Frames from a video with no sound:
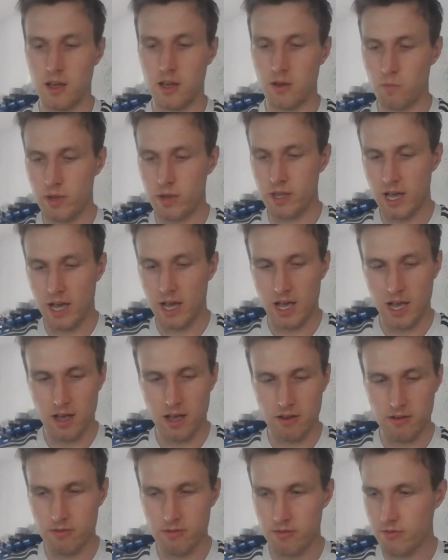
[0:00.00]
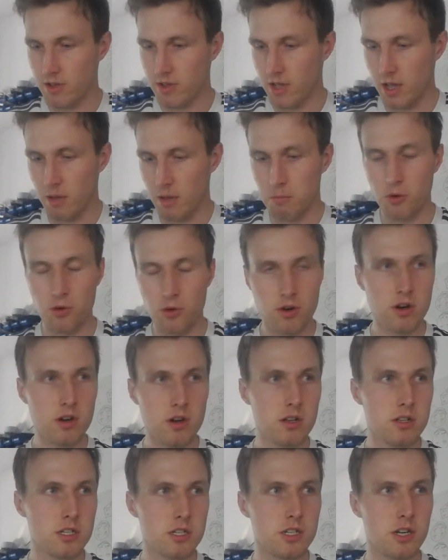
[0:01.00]
We have a
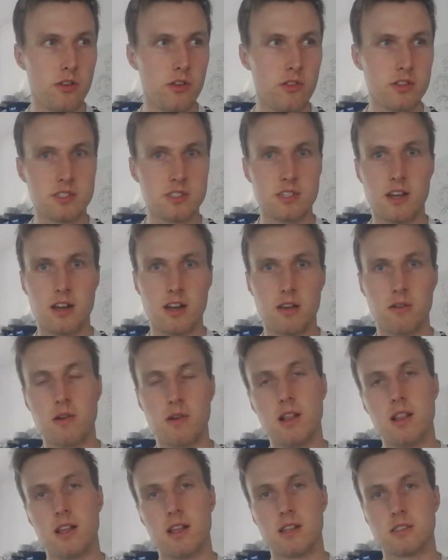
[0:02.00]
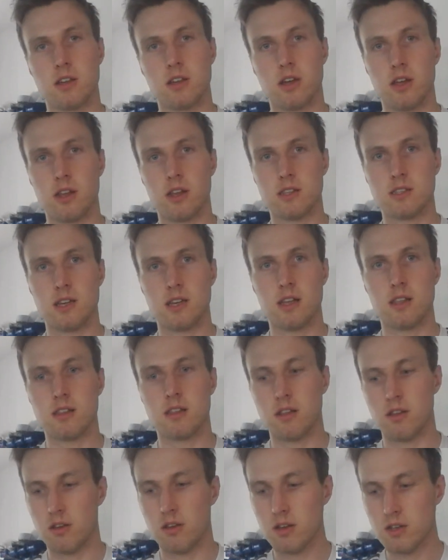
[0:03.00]
motor to turn the steering wheel, that's how I decided
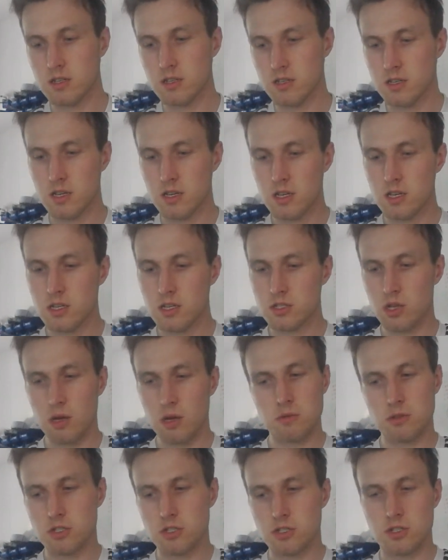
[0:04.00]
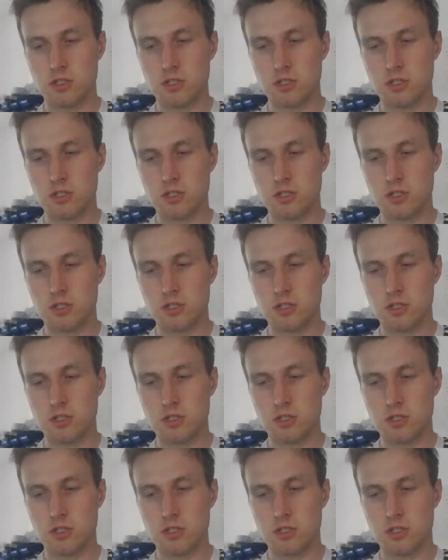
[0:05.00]
to do it. So I'm just